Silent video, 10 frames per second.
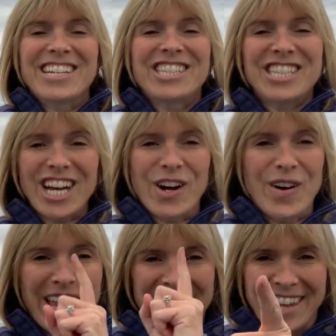
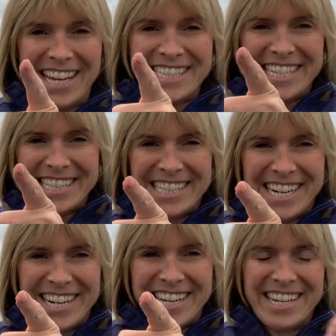So let's get
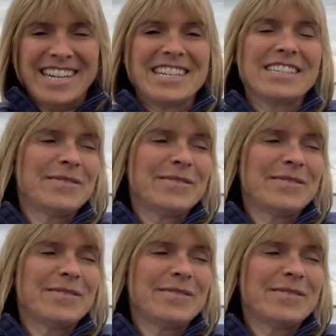started.